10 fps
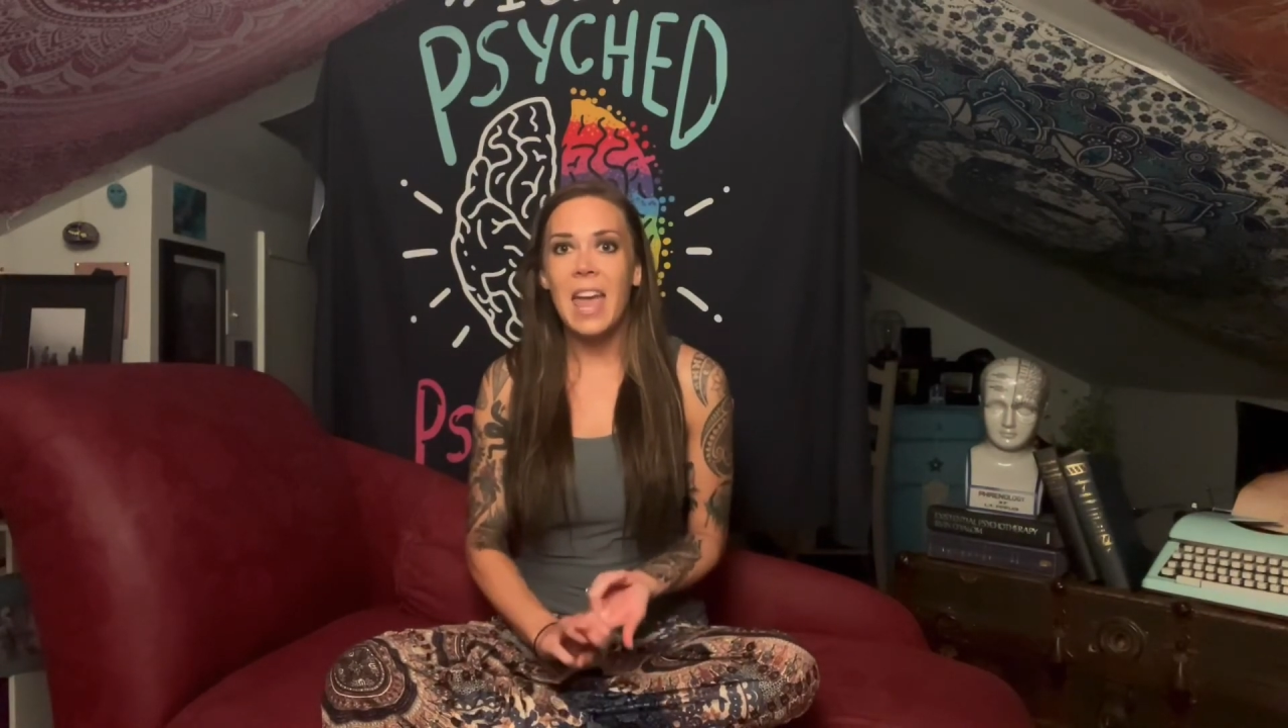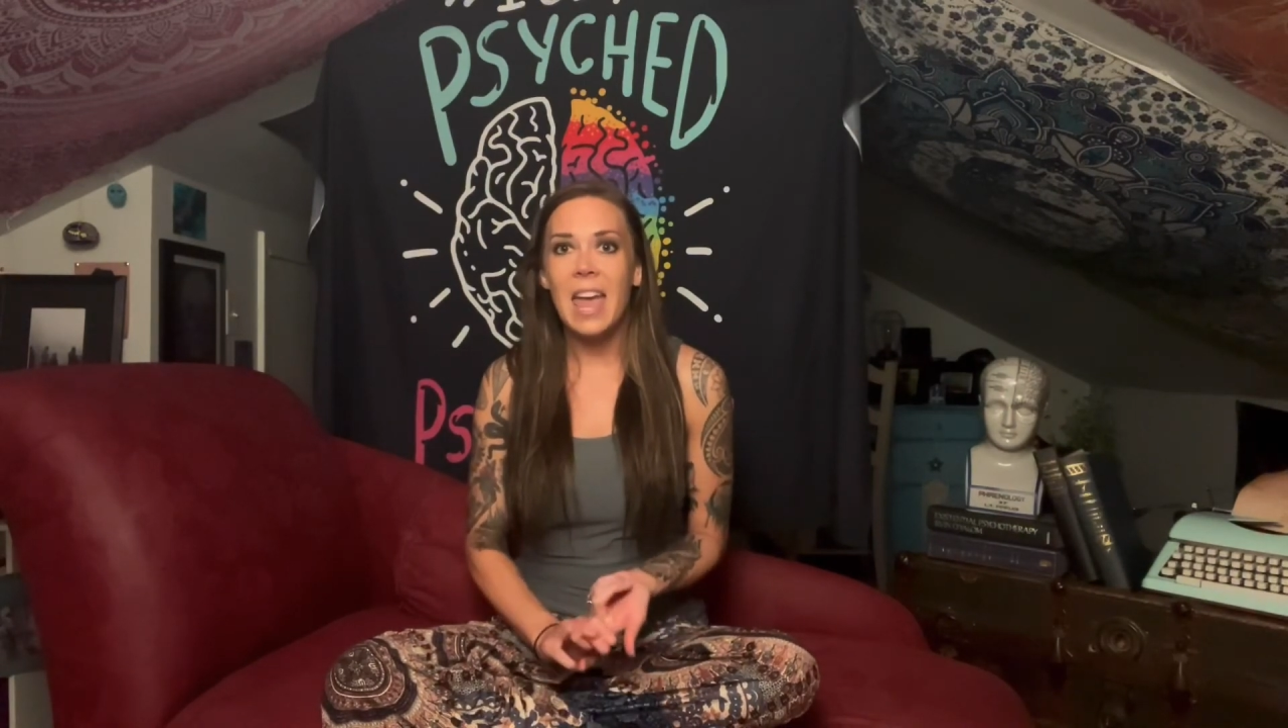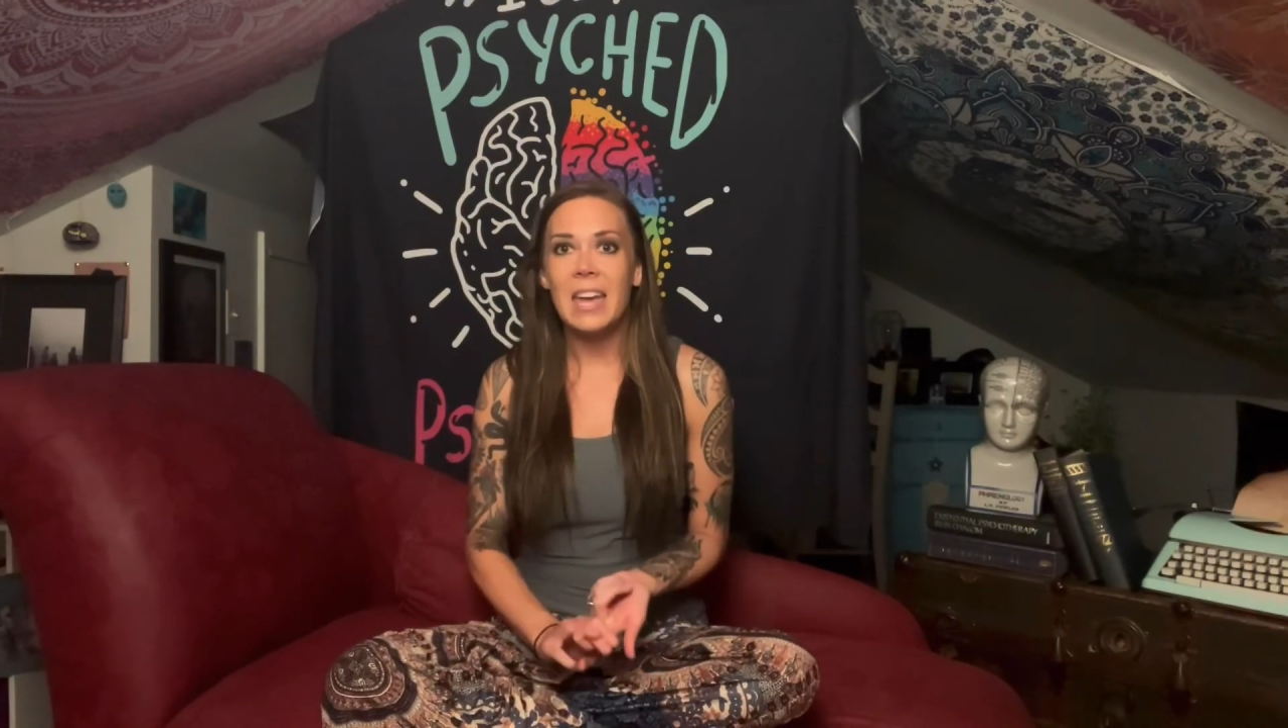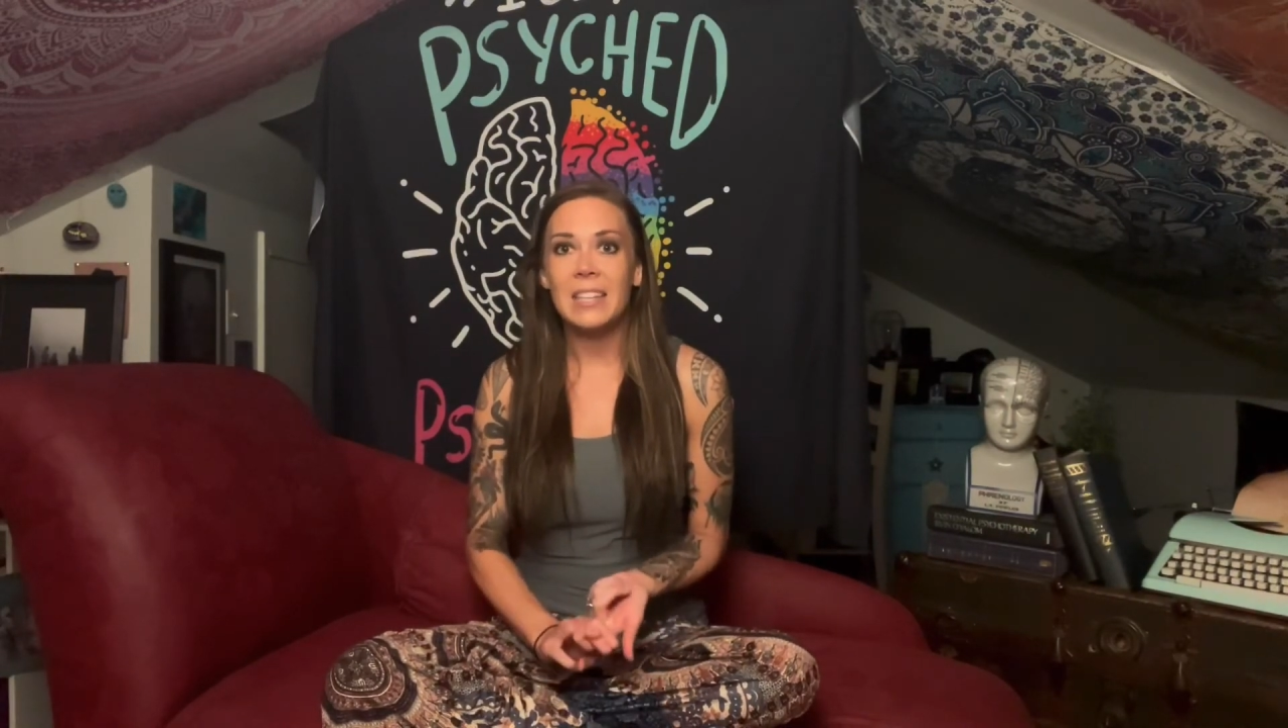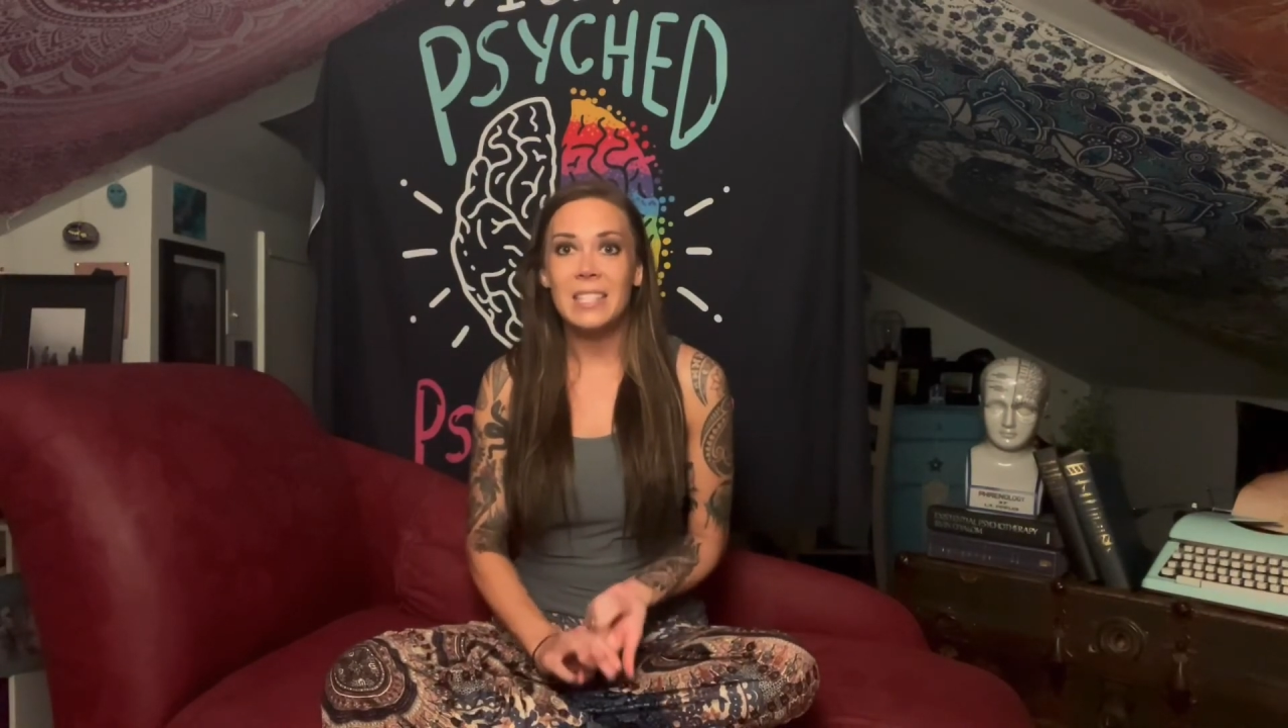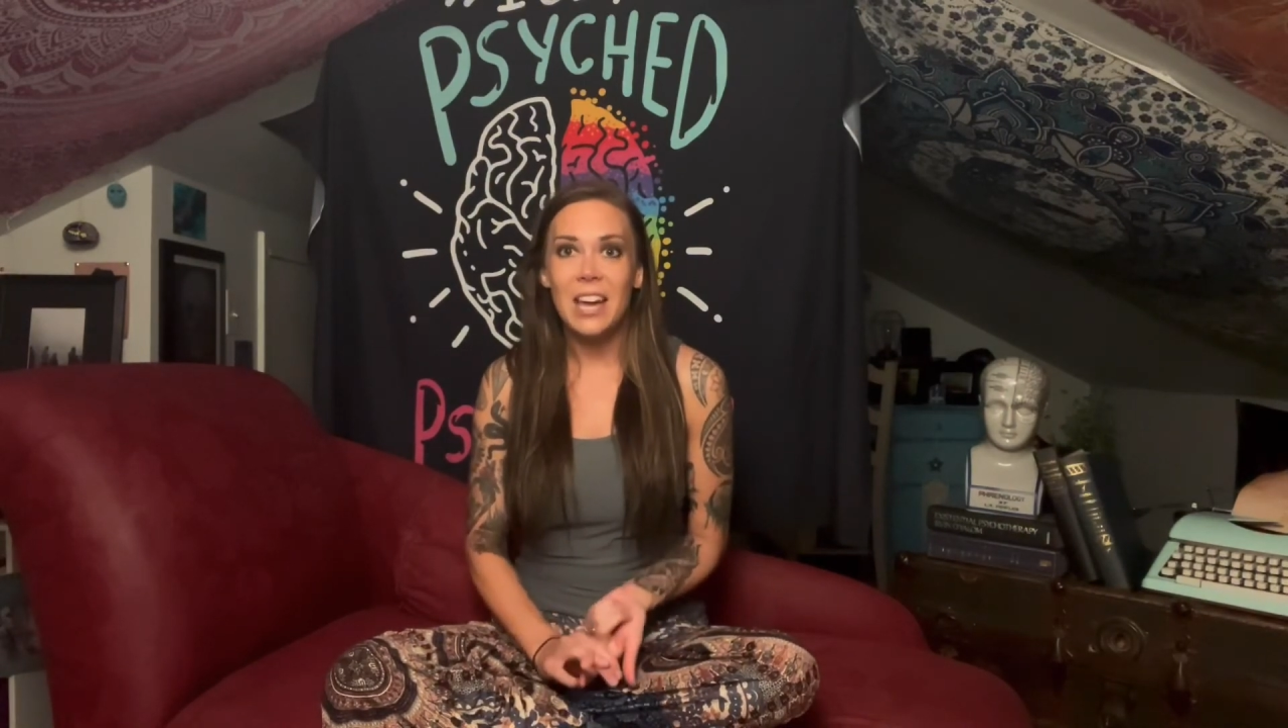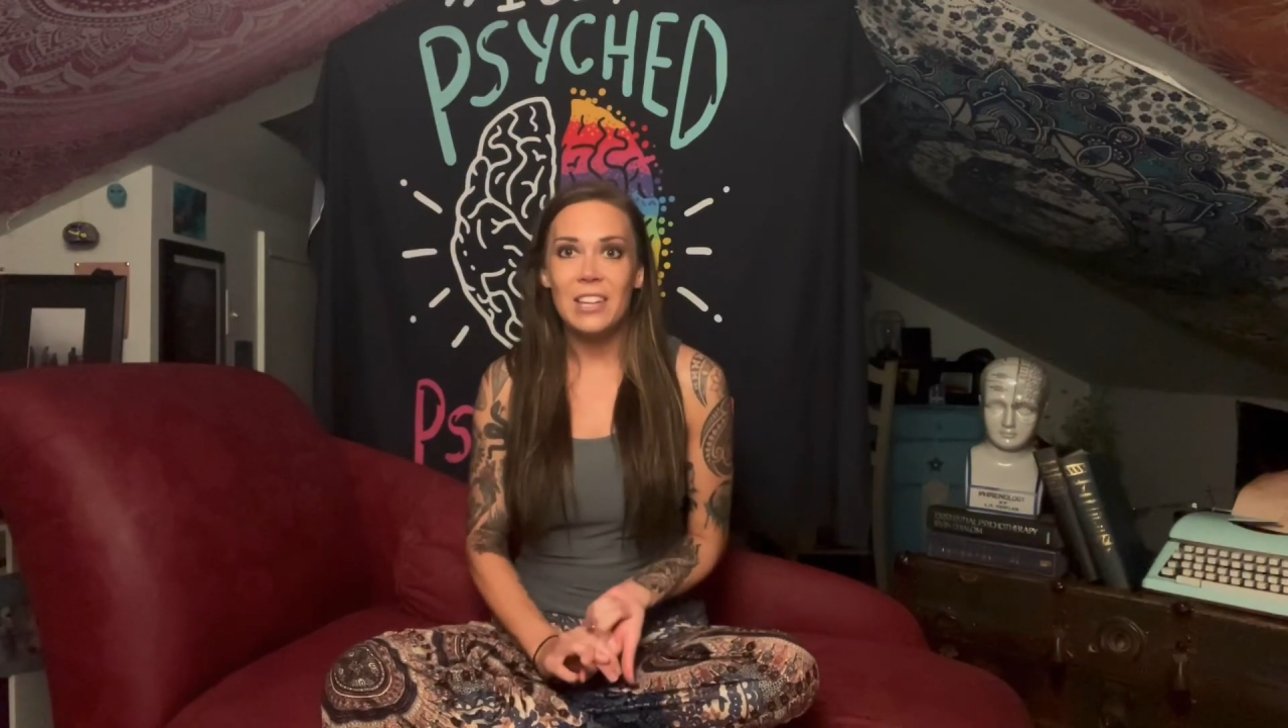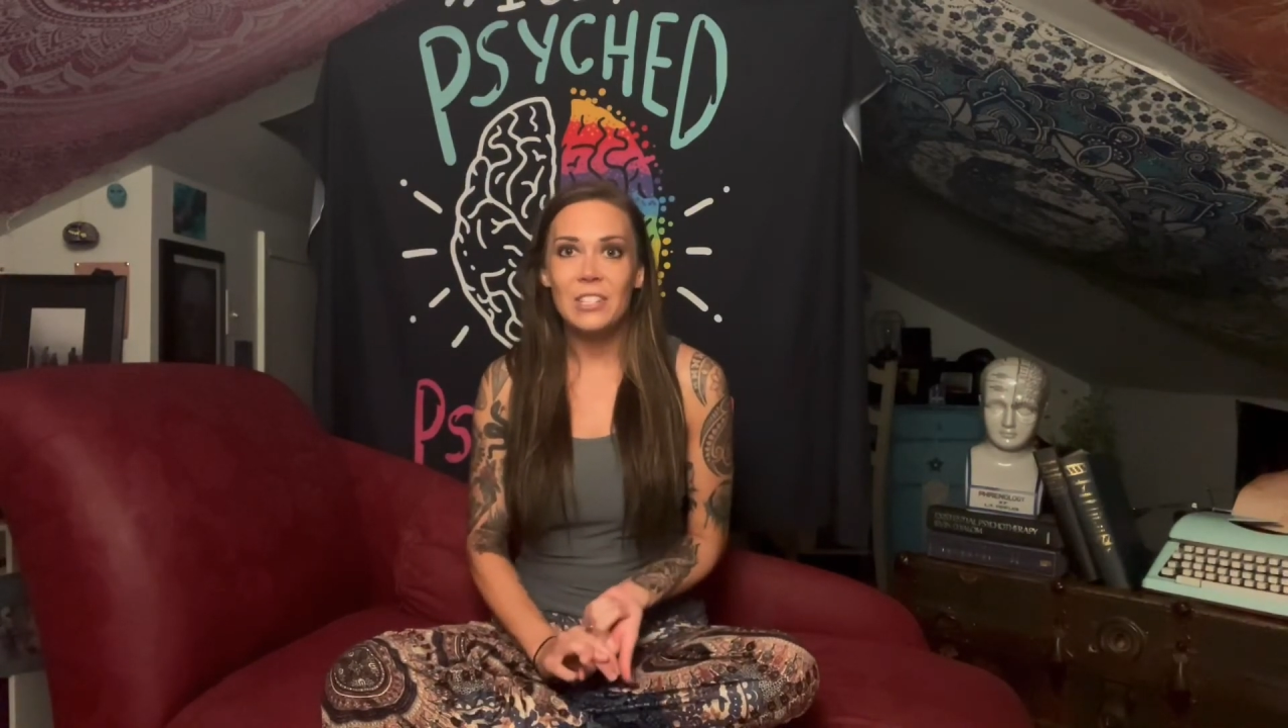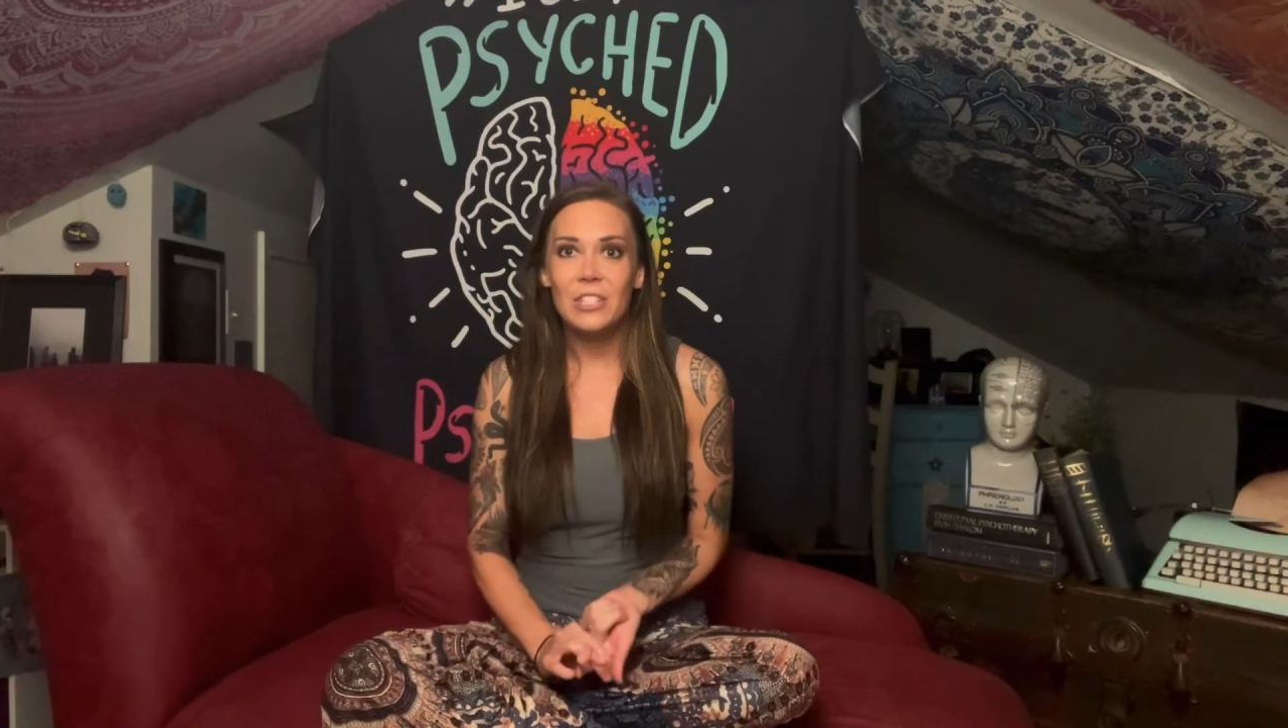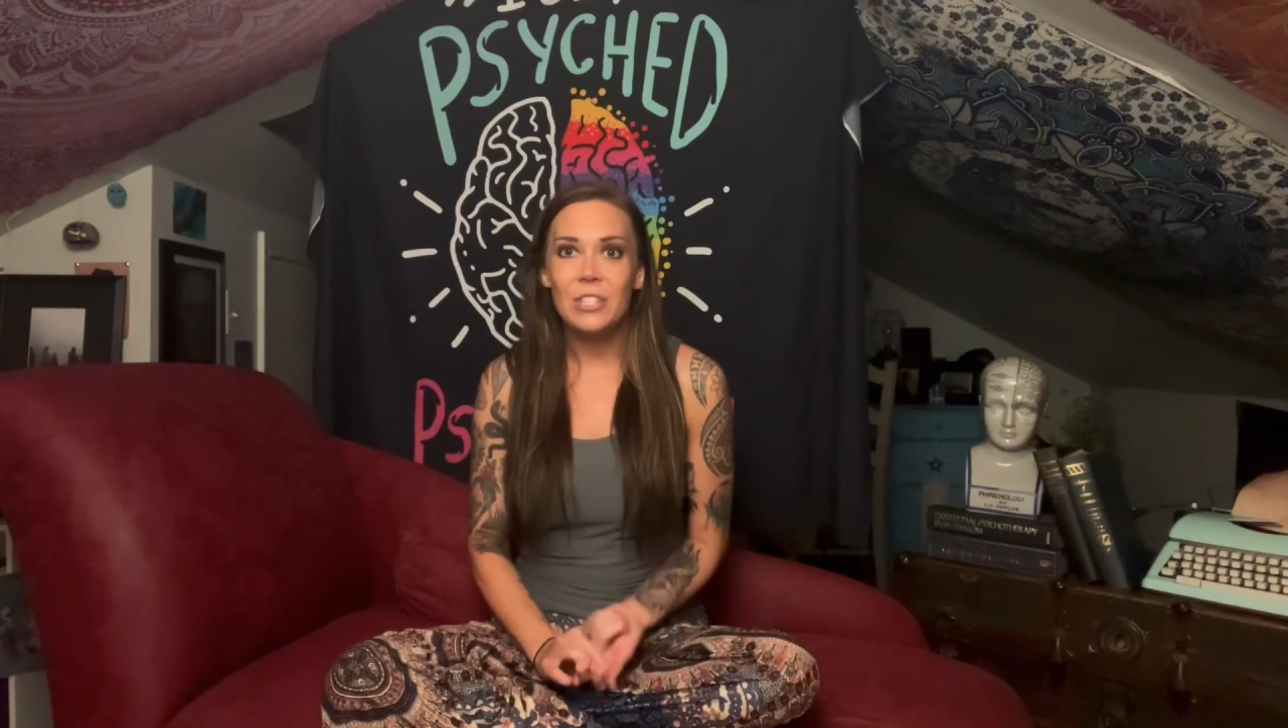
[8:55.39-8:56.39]
and
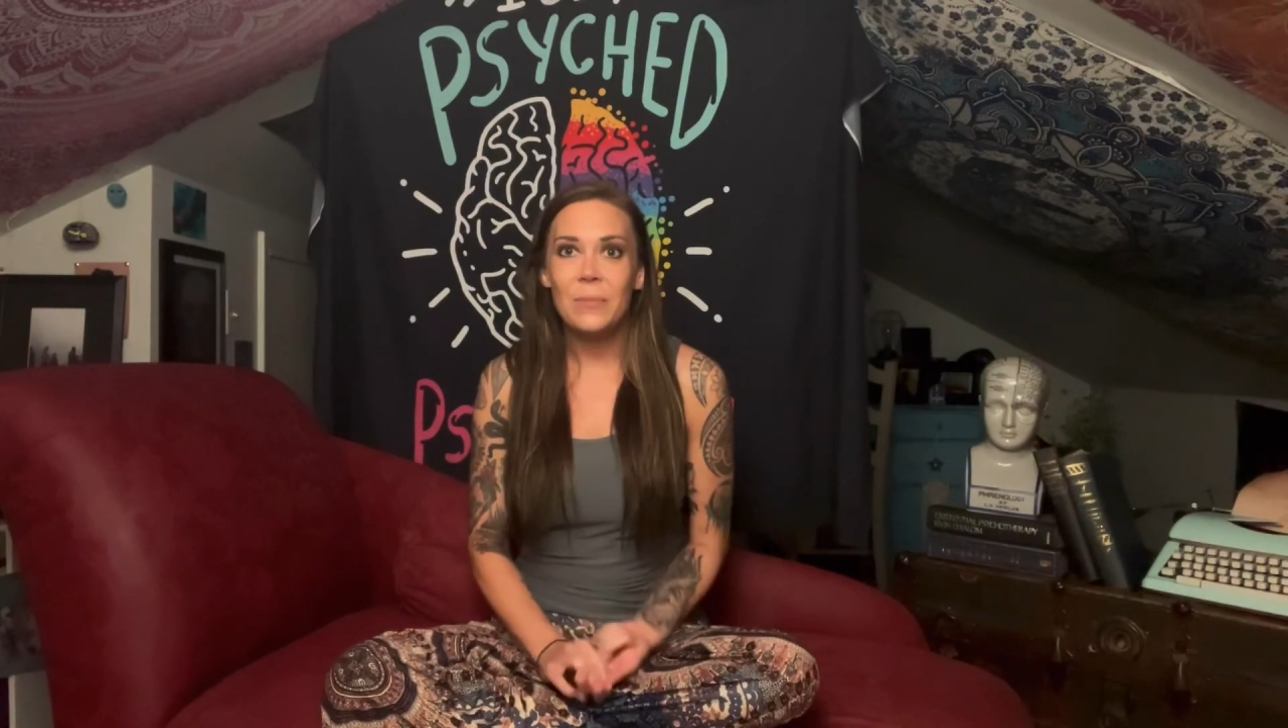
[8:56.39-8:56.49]
touch.